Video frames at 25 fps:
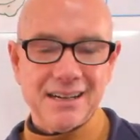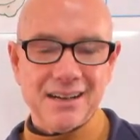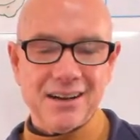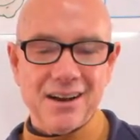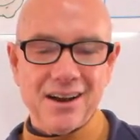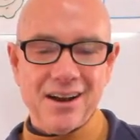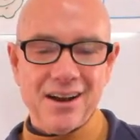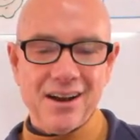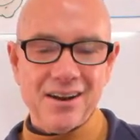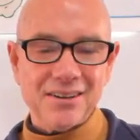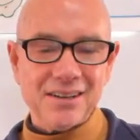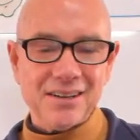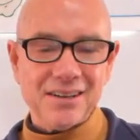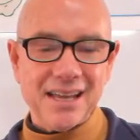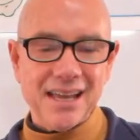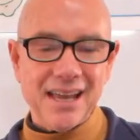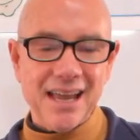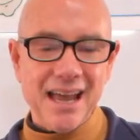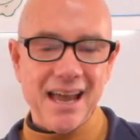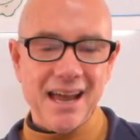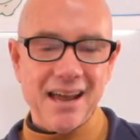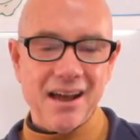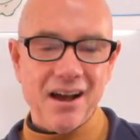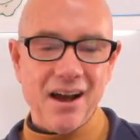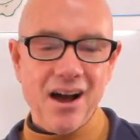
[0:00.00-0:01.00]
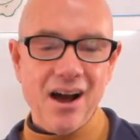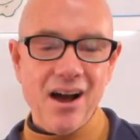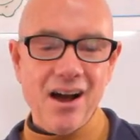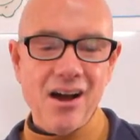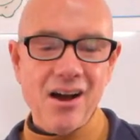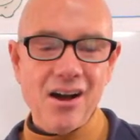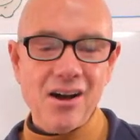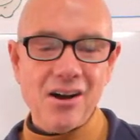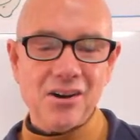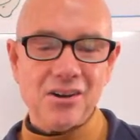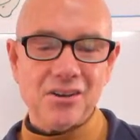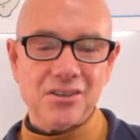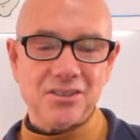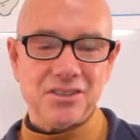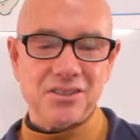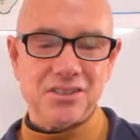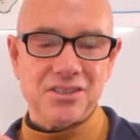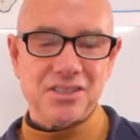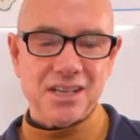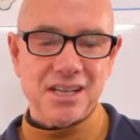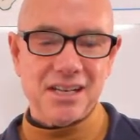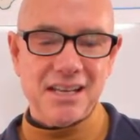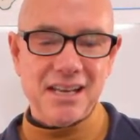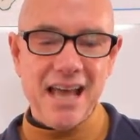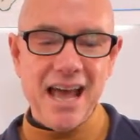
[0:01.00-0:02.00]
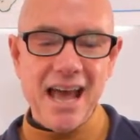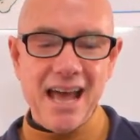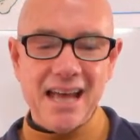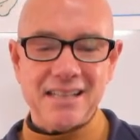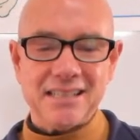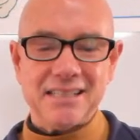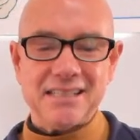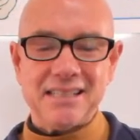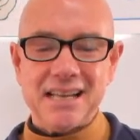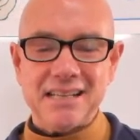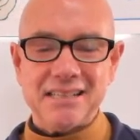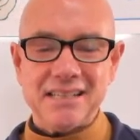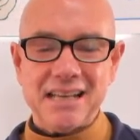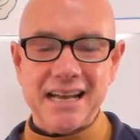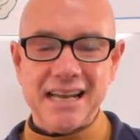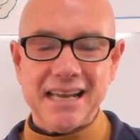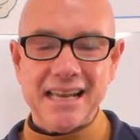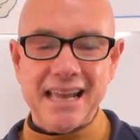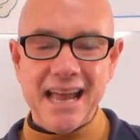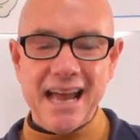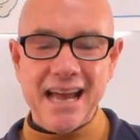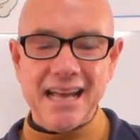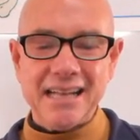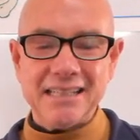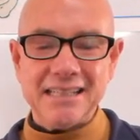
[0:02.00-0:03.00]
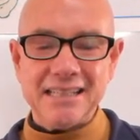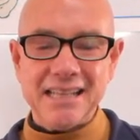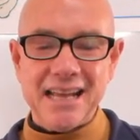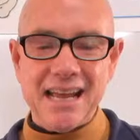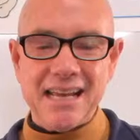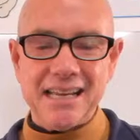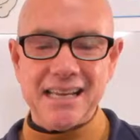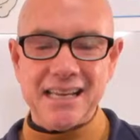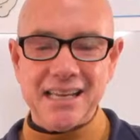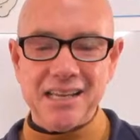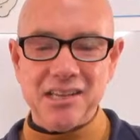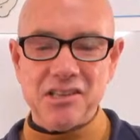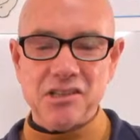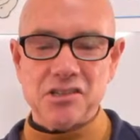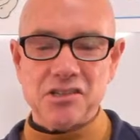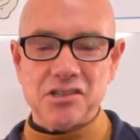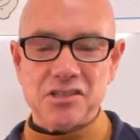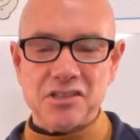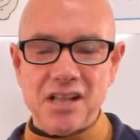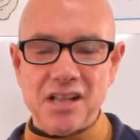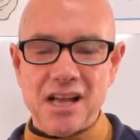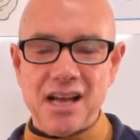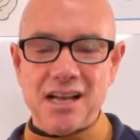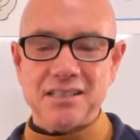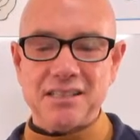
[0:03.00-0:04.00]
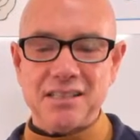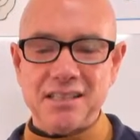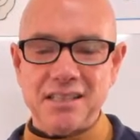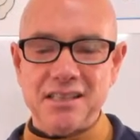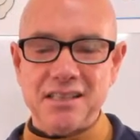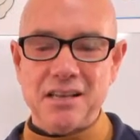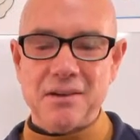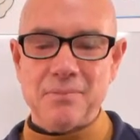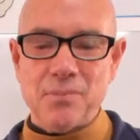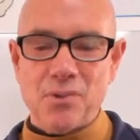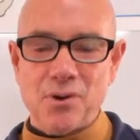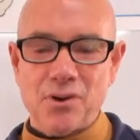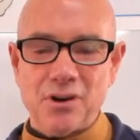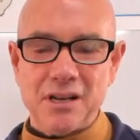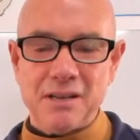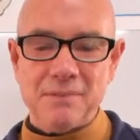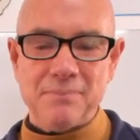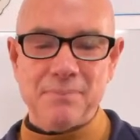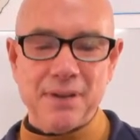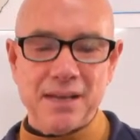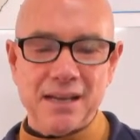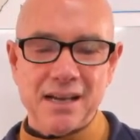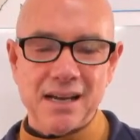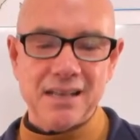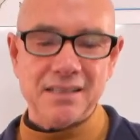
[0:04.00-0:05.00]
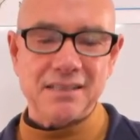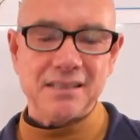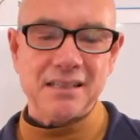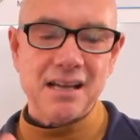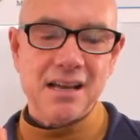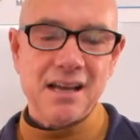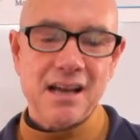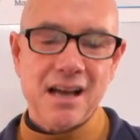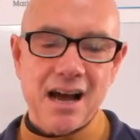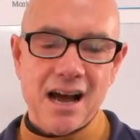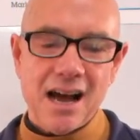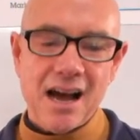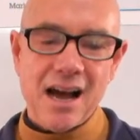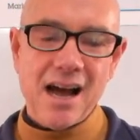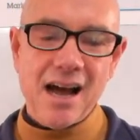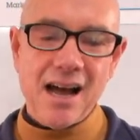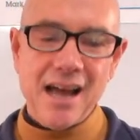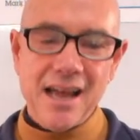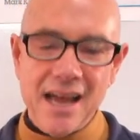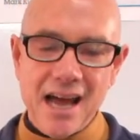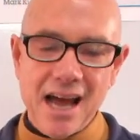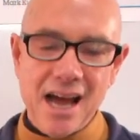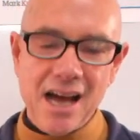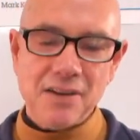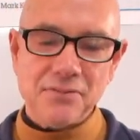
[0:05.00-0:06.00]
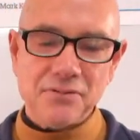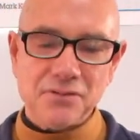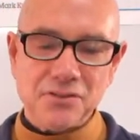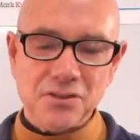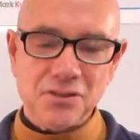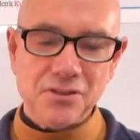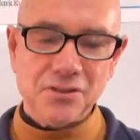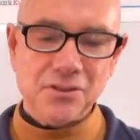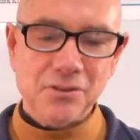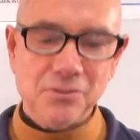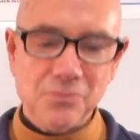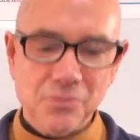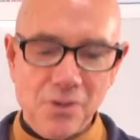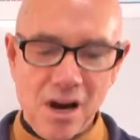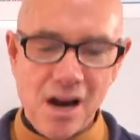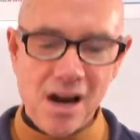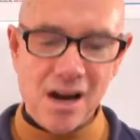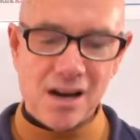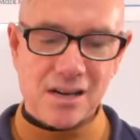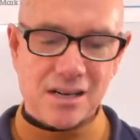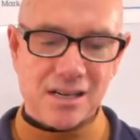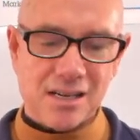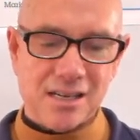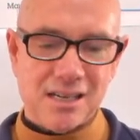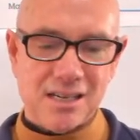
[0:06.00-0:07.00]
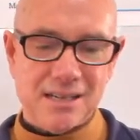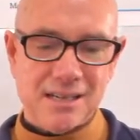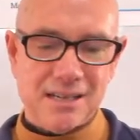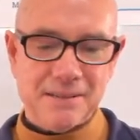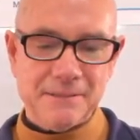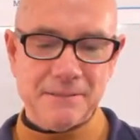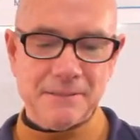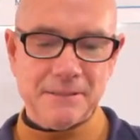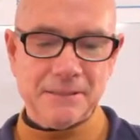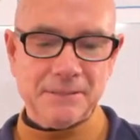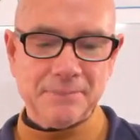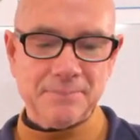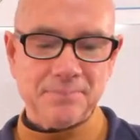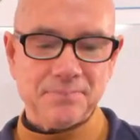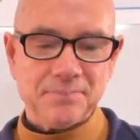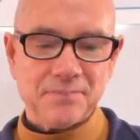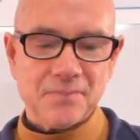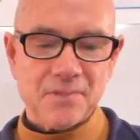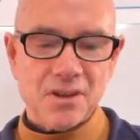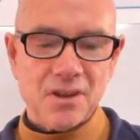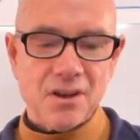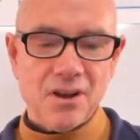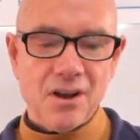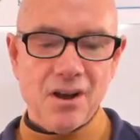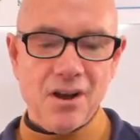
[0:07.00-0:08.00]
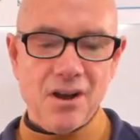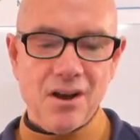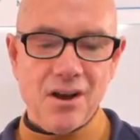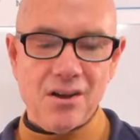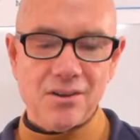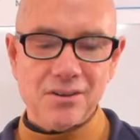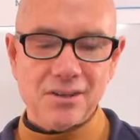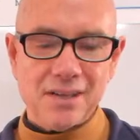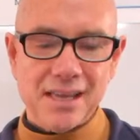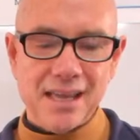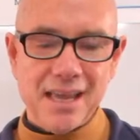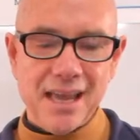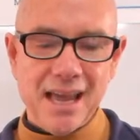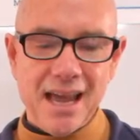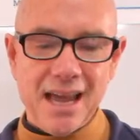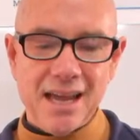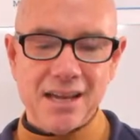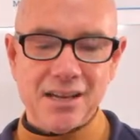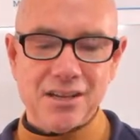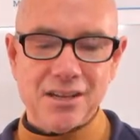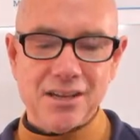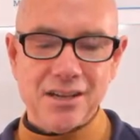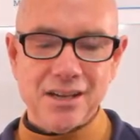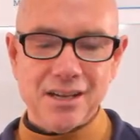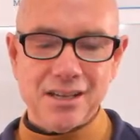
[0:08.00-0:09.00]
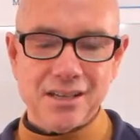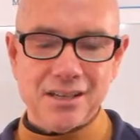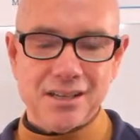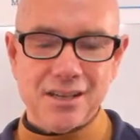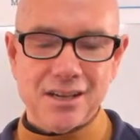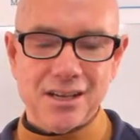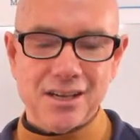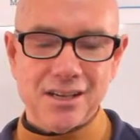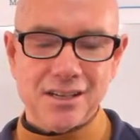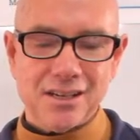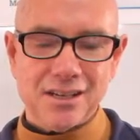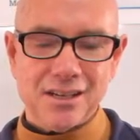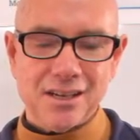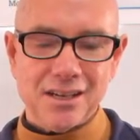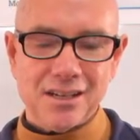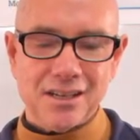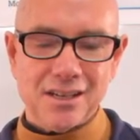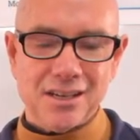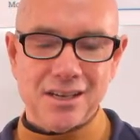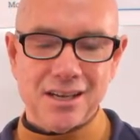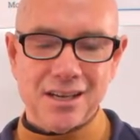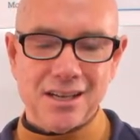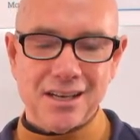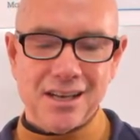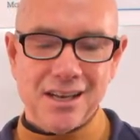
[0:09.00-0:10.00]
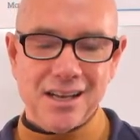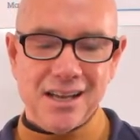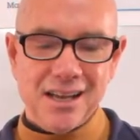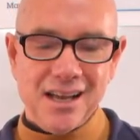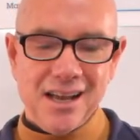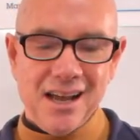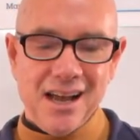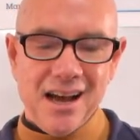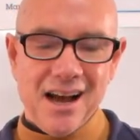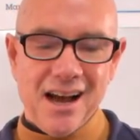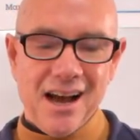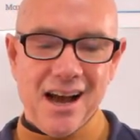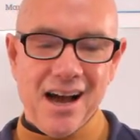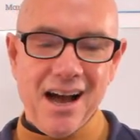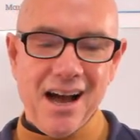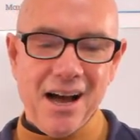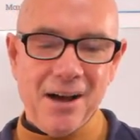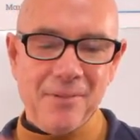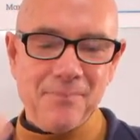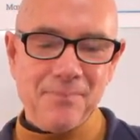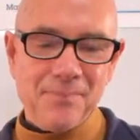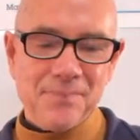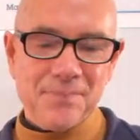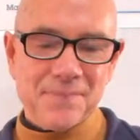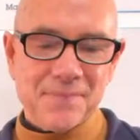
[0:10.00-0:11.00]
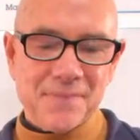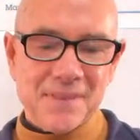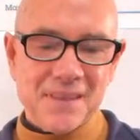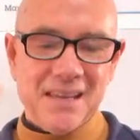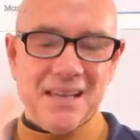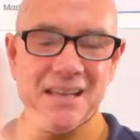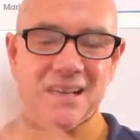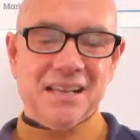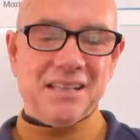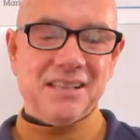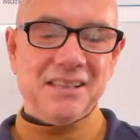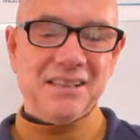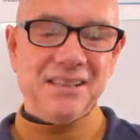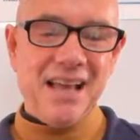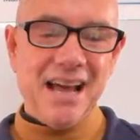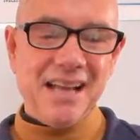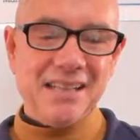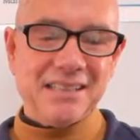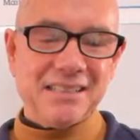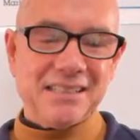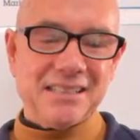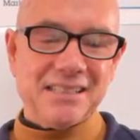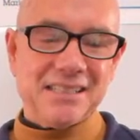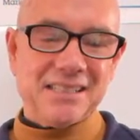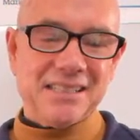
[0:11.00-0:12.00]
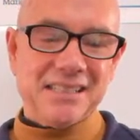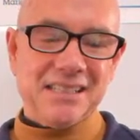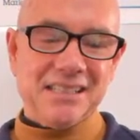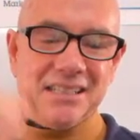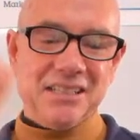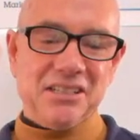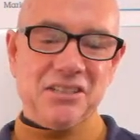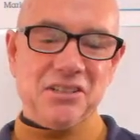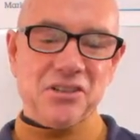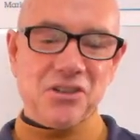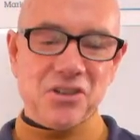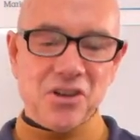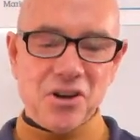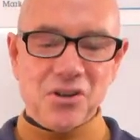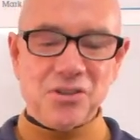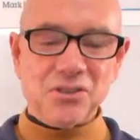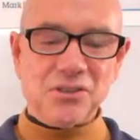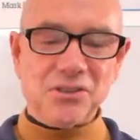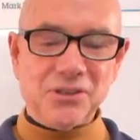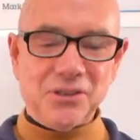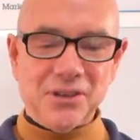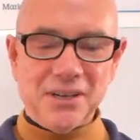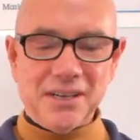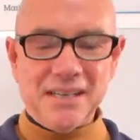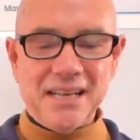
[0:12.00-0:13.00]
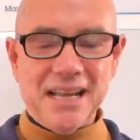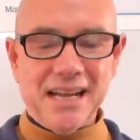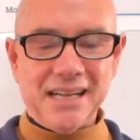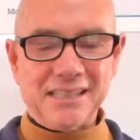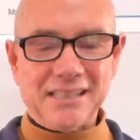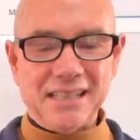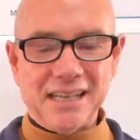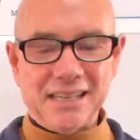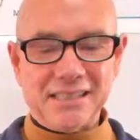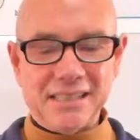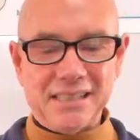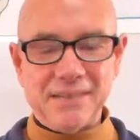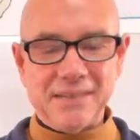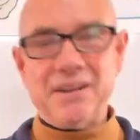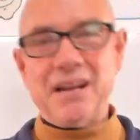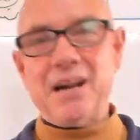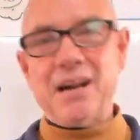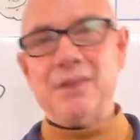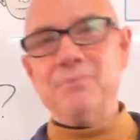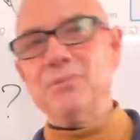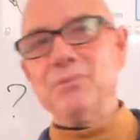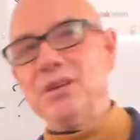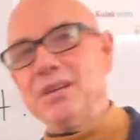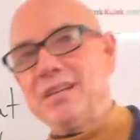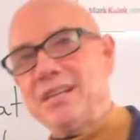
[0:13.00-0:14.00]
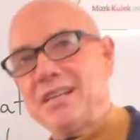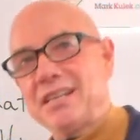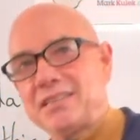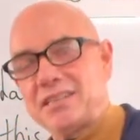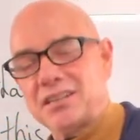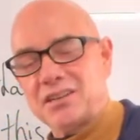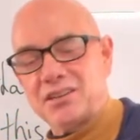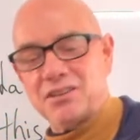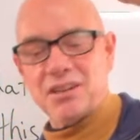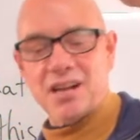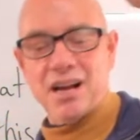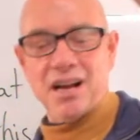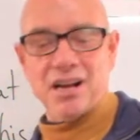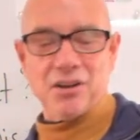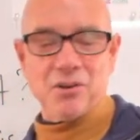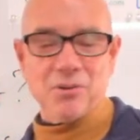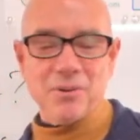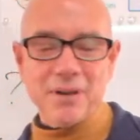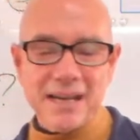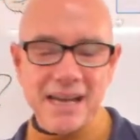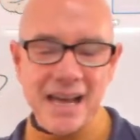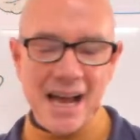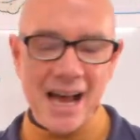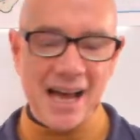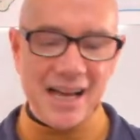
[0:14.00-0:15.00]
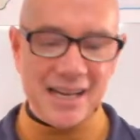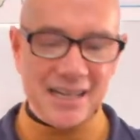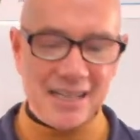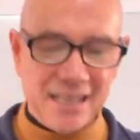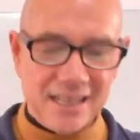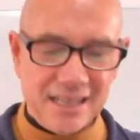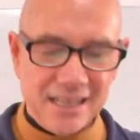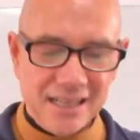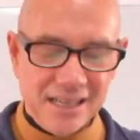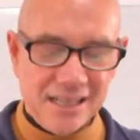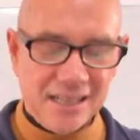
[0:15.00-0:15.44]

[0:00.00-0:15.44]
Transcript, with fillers: Okay. Oh, Jeanette says, I can't take English class in the morning because I have to work. Okay, good, good, good, good. Um, let's go to our next activity. I'm looking at the clock. We got to